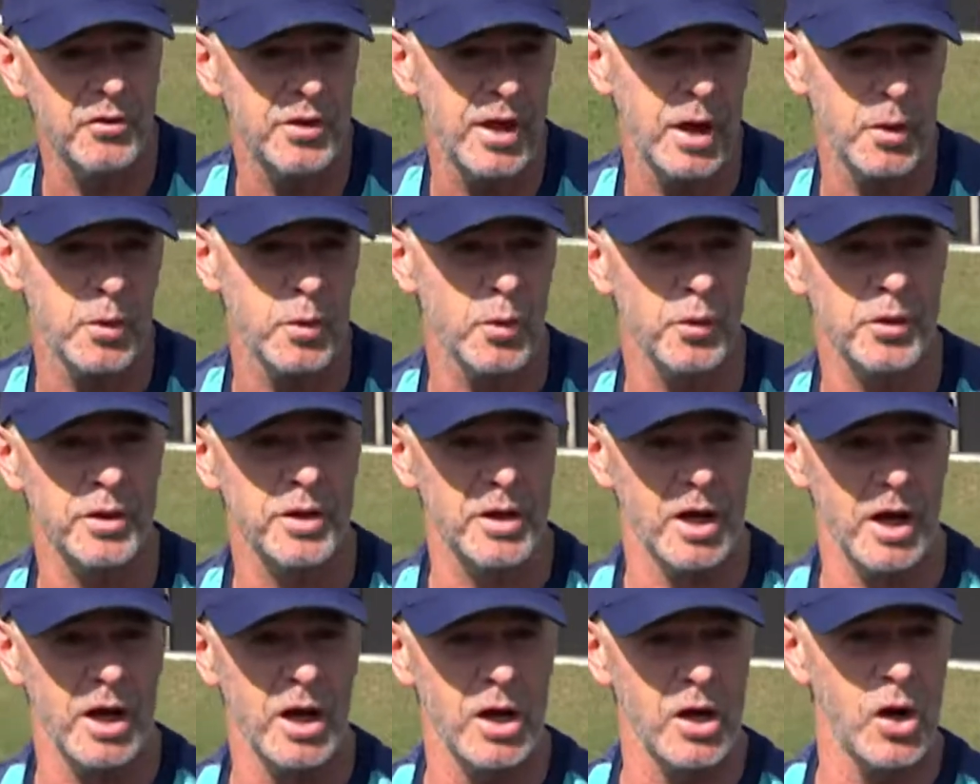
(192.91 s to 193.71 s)
Now we want the
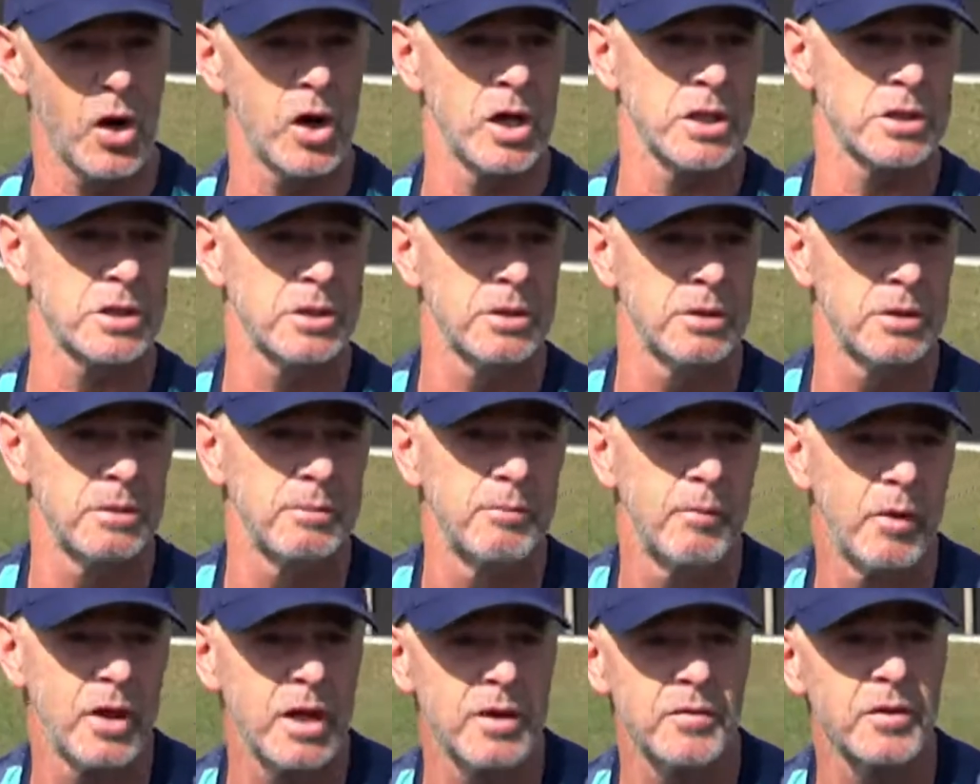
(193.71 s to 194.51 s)
younger guys to
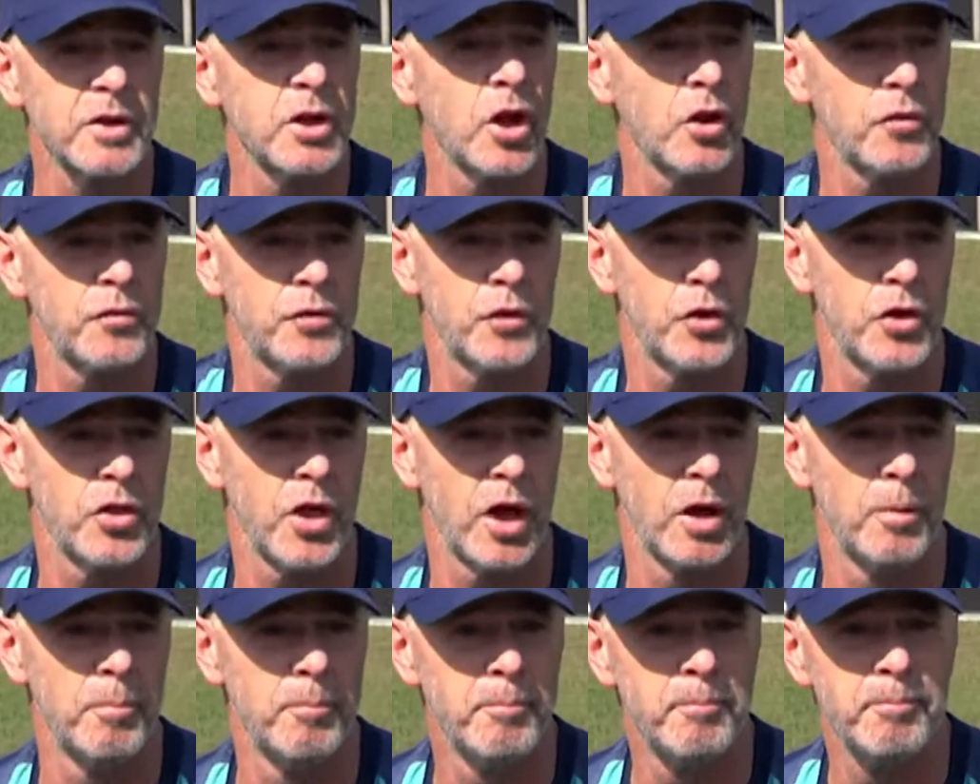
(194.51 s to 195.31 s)
even go further.